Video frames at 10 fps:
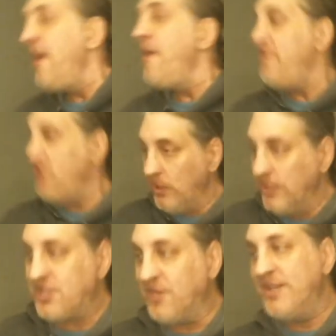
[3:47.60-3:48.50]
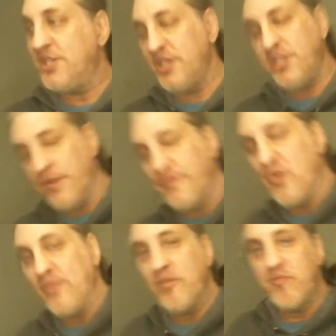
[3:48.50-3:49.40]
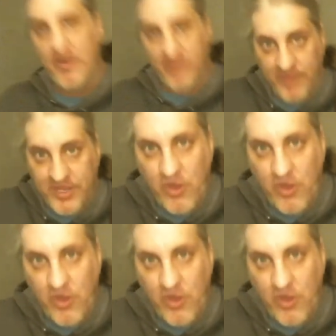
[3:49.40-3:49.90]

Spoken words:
Feudalism isn't a form of government,